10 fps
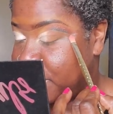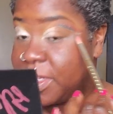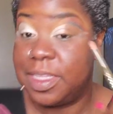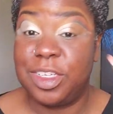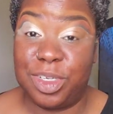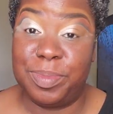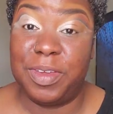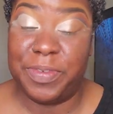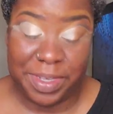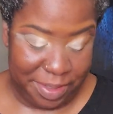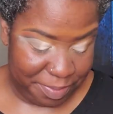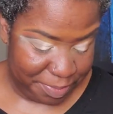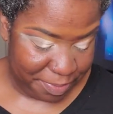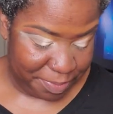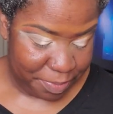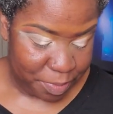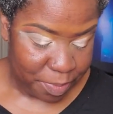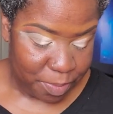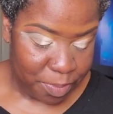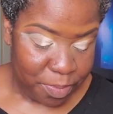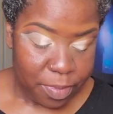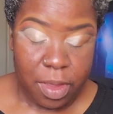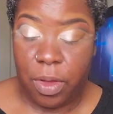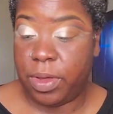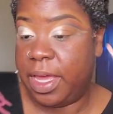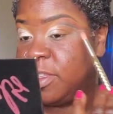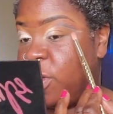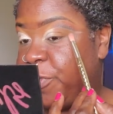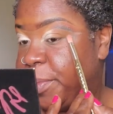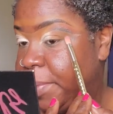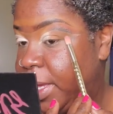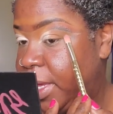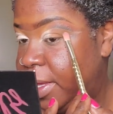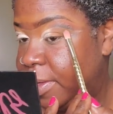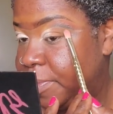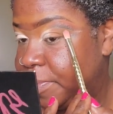This should be fun. Okay, so for me,